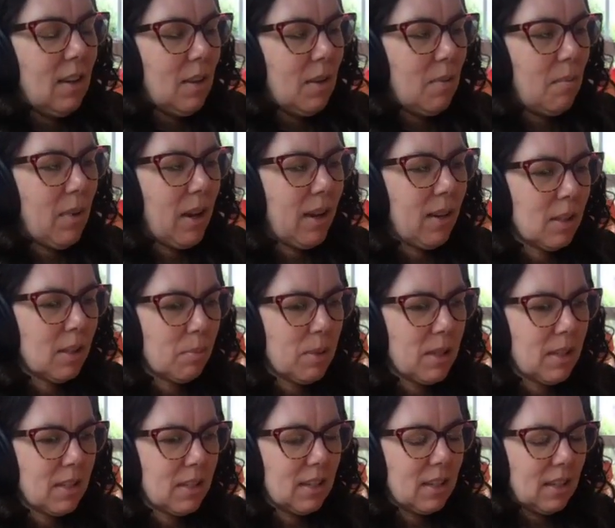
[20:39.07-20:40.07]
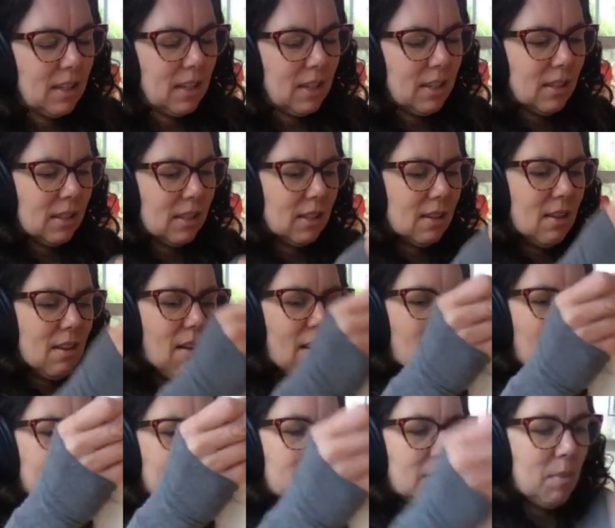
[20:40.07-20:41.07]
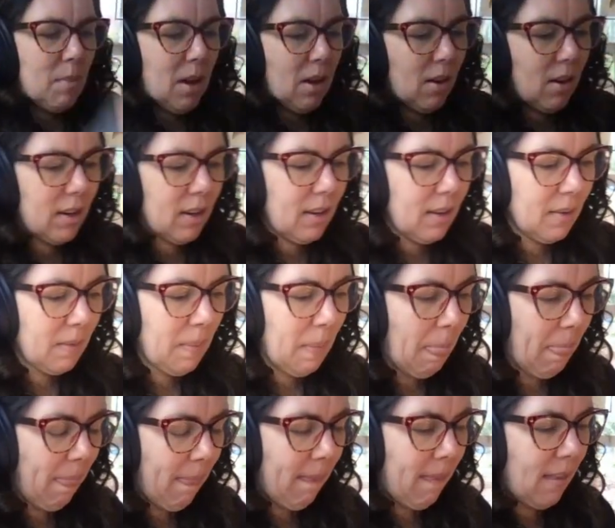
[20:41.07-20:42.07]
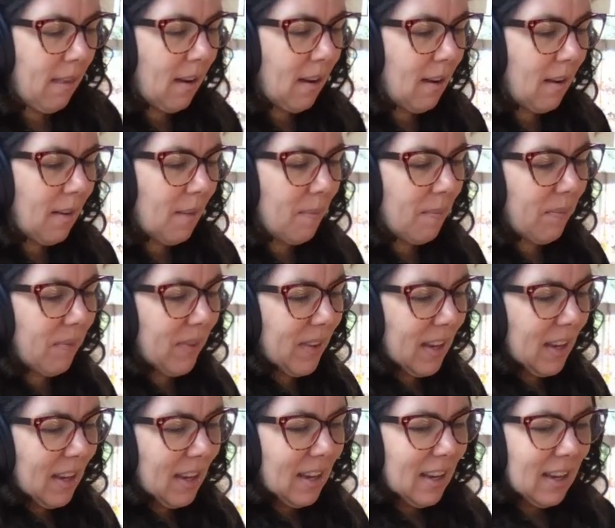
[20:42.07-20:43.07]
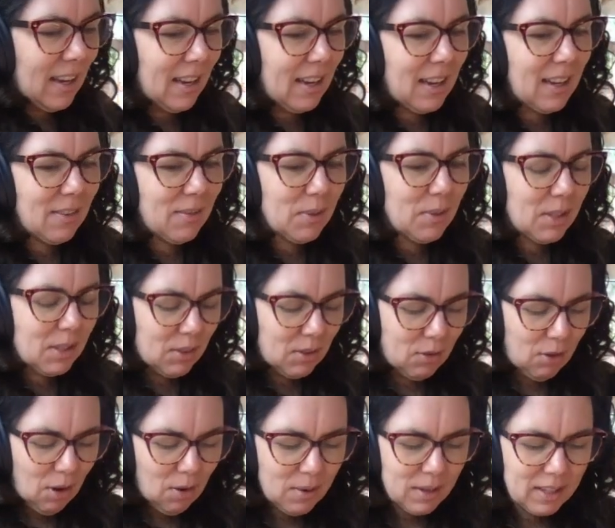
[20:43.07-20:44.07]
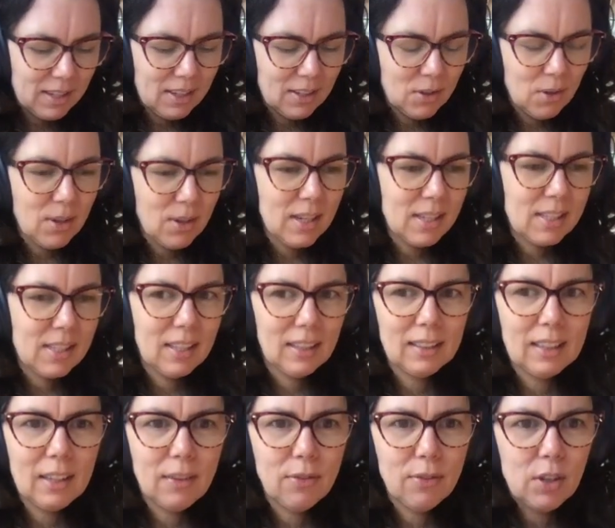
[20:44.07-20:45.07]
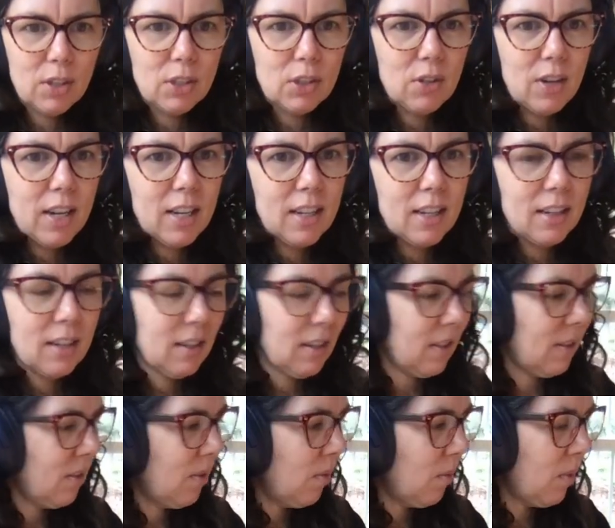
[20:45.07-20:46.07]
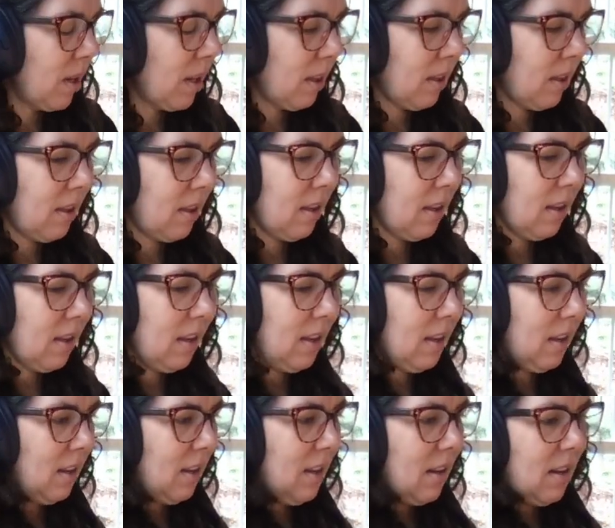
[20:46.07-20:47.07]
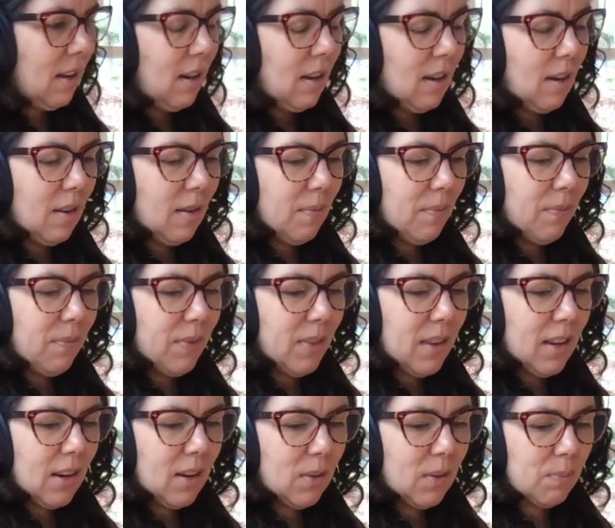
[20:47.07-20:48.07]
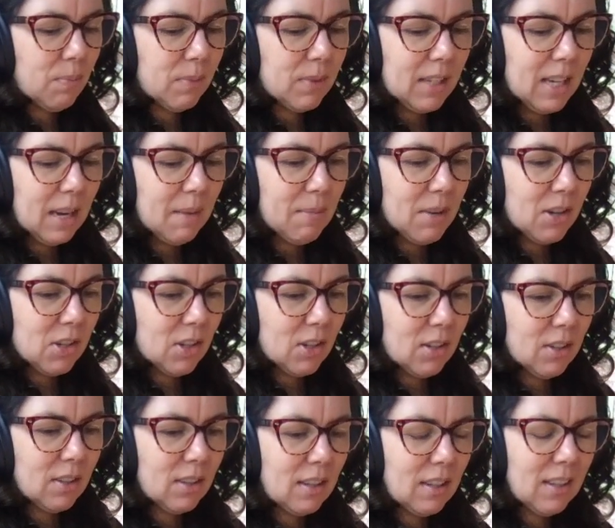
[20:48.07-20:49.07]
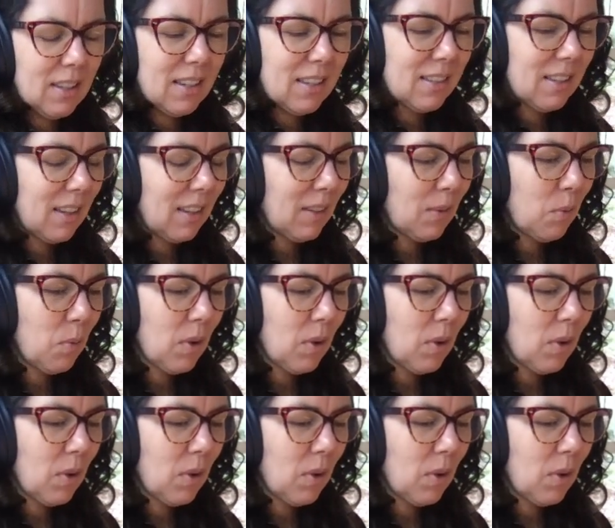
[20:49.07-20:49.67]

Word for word: my husband is not American um, and was growing increasingly frustrated with um, our tape measure. And he's like,